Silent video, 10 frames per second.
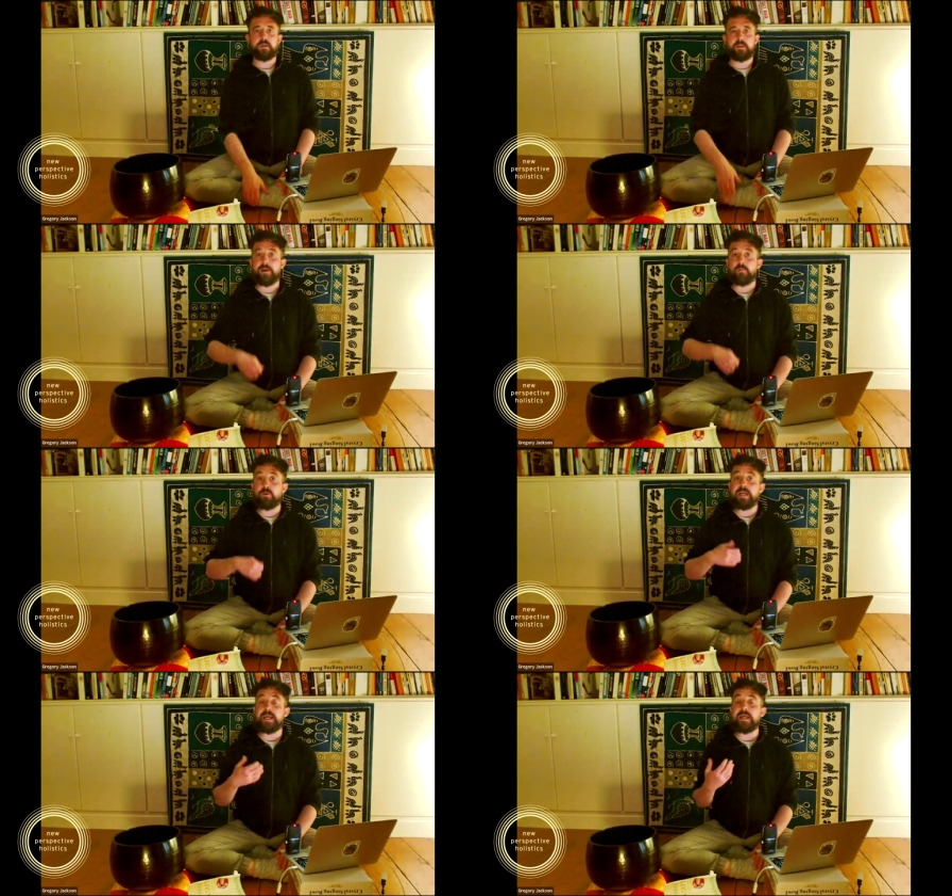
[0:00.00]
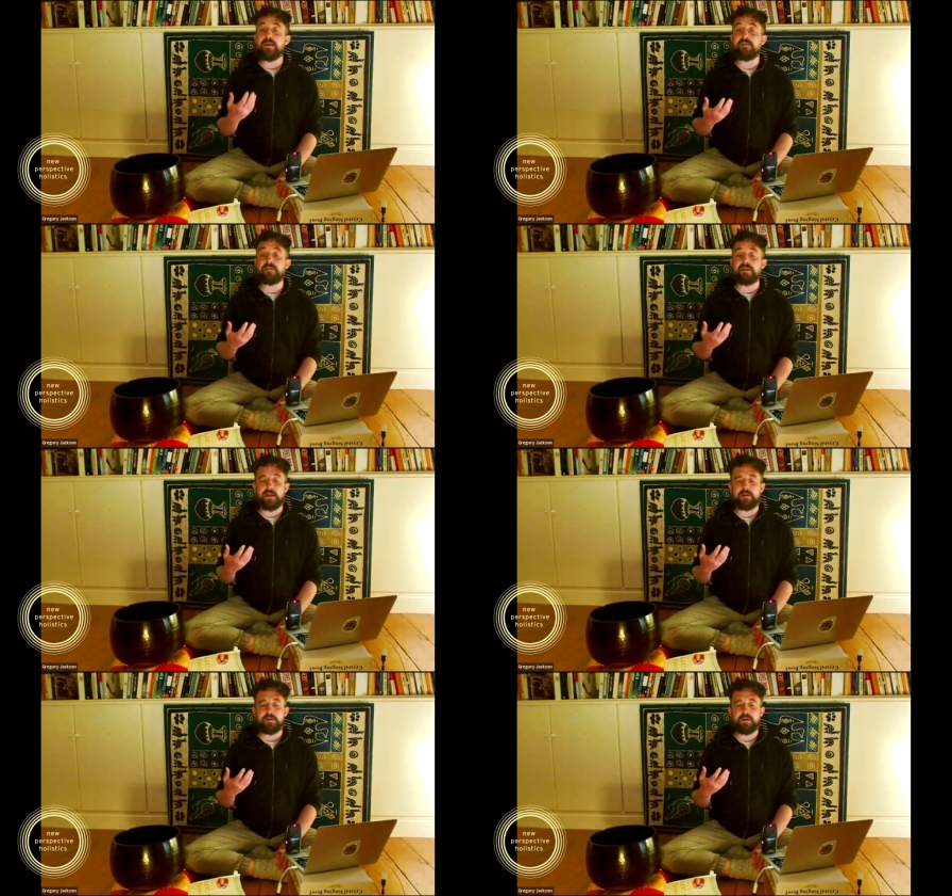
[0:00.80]
Can we eat
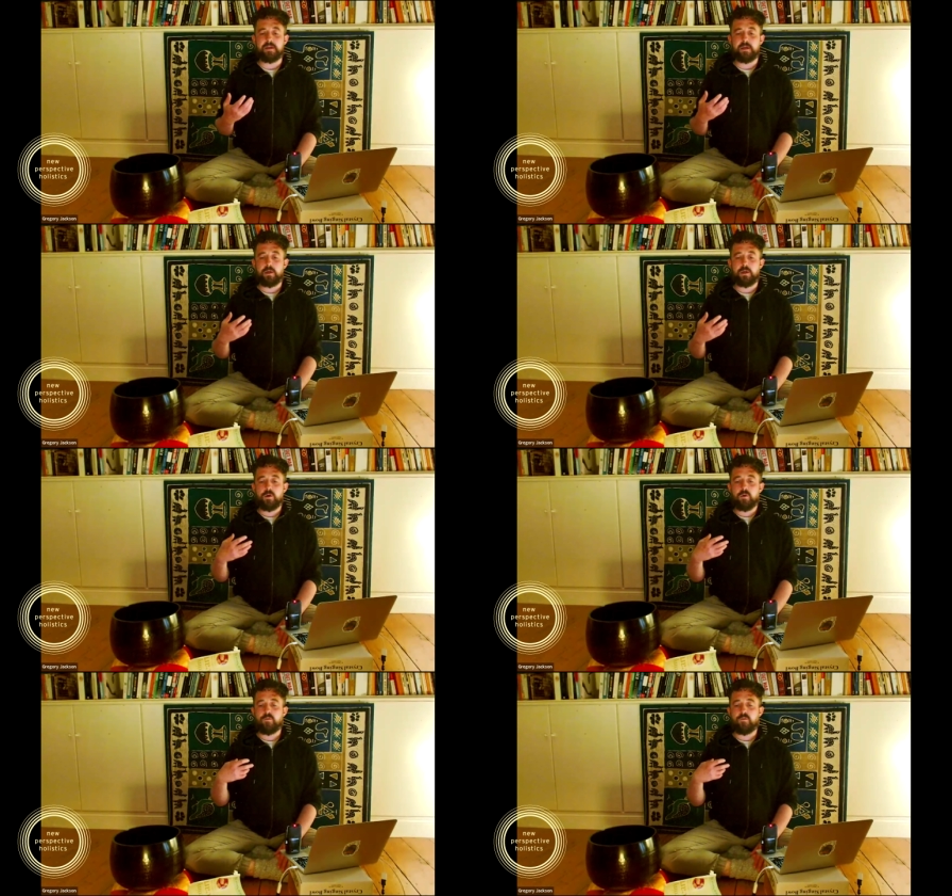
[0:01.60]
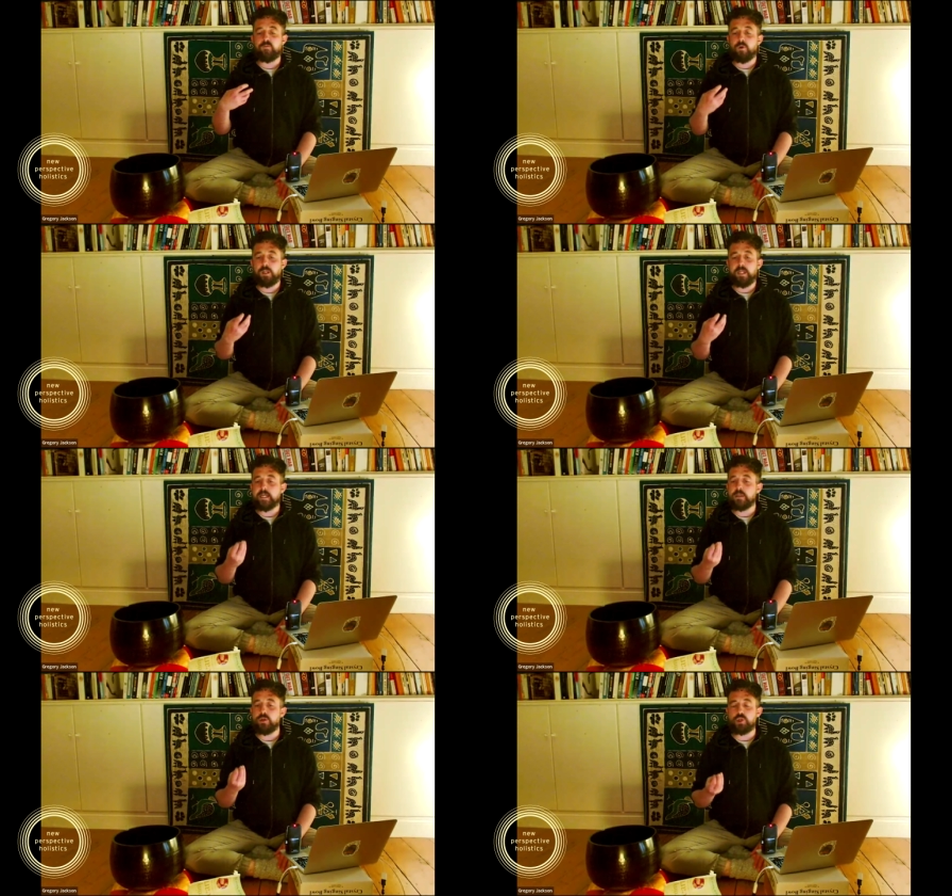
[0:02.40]
and fully
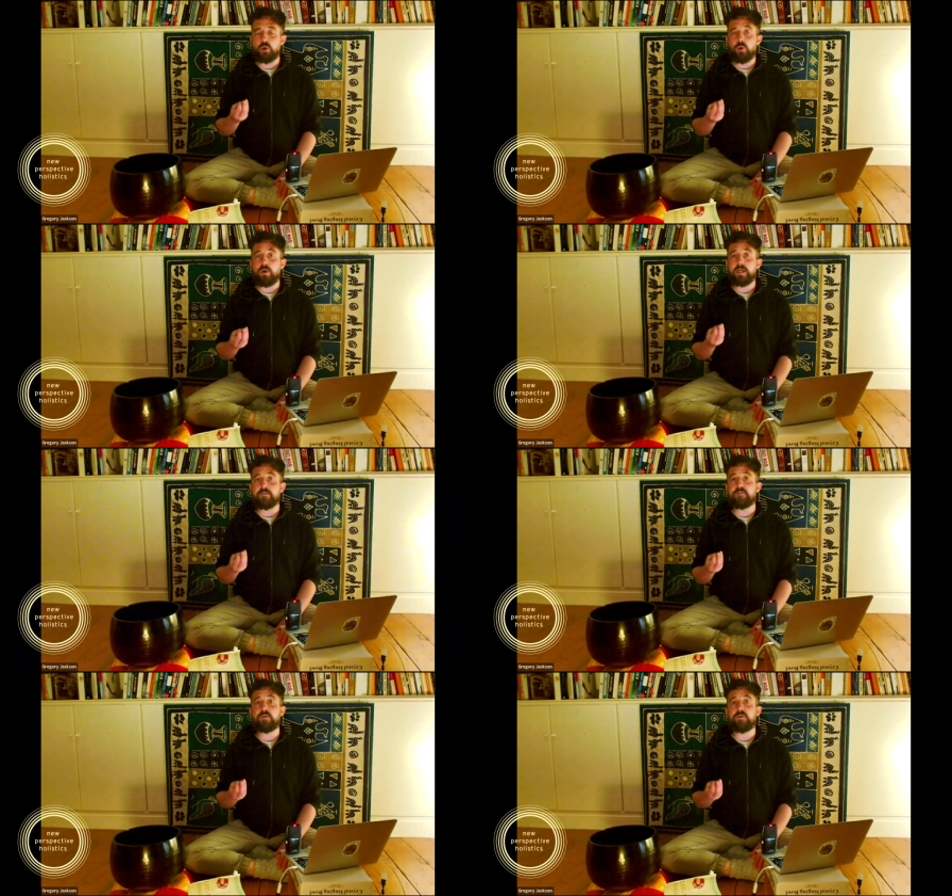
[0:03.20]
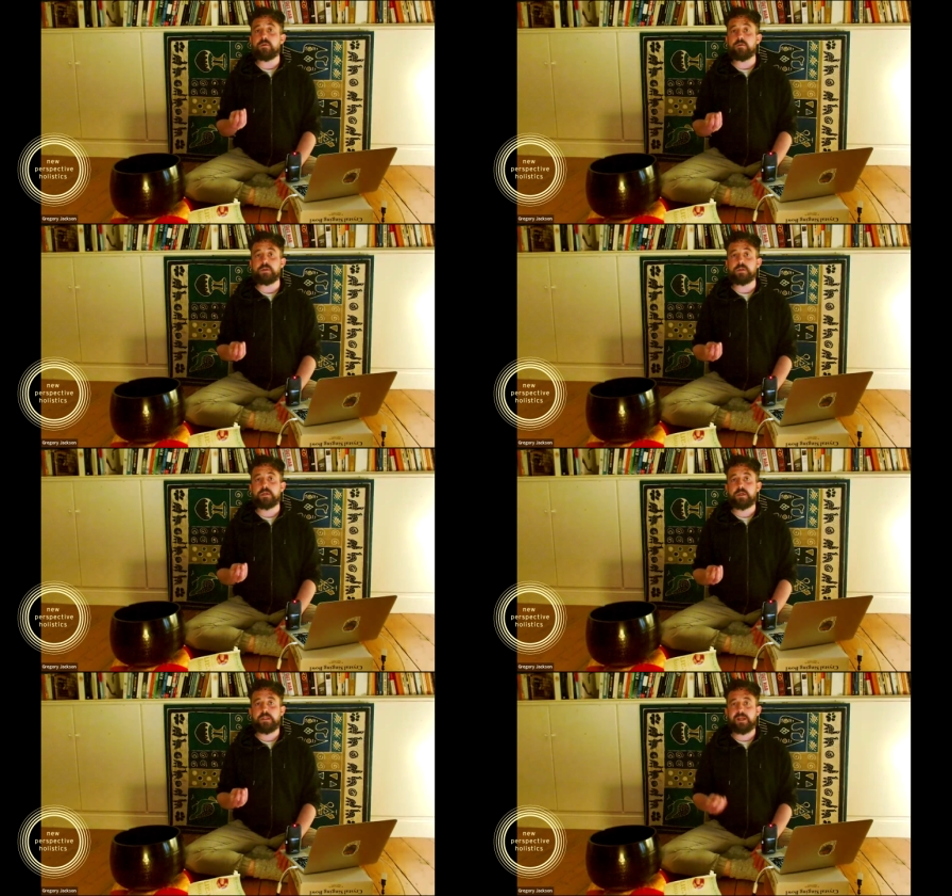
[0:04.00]
enjoy the food
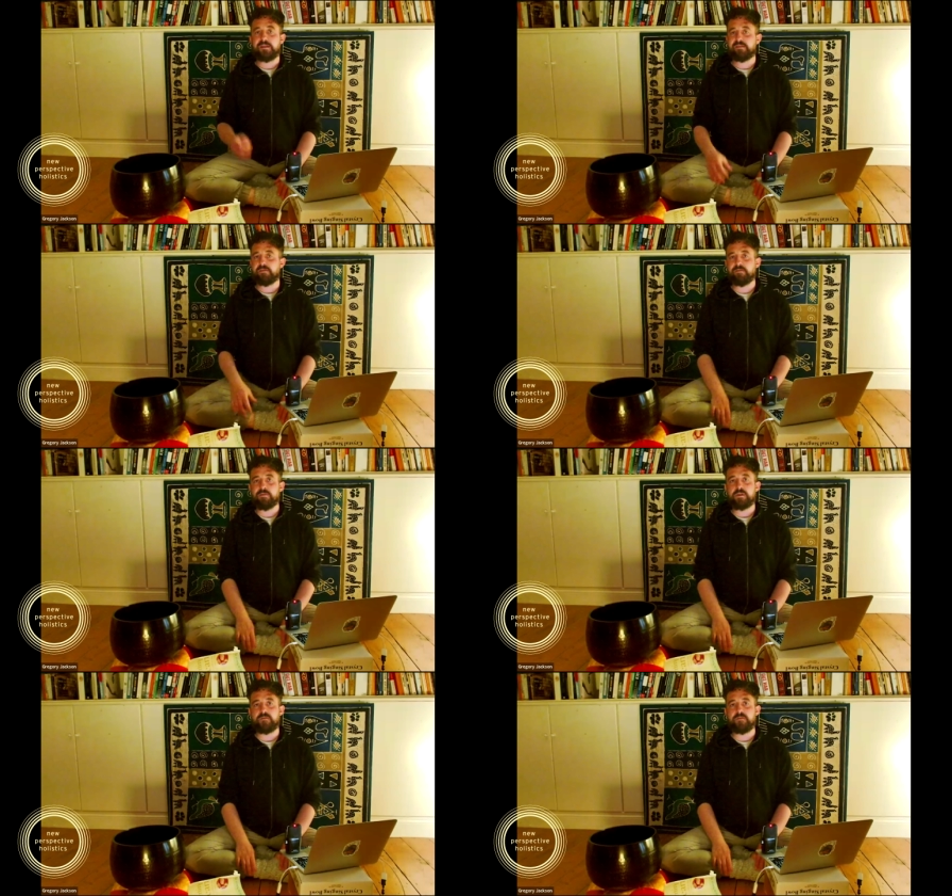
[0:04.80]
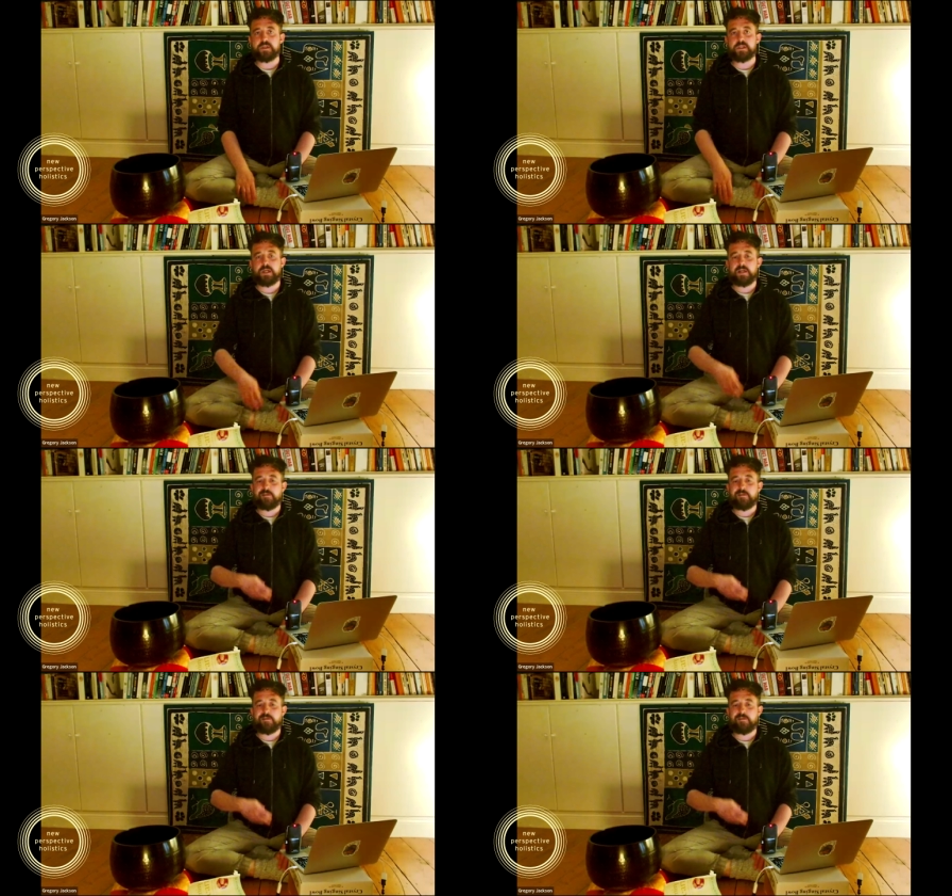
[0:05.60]
that's in front of us?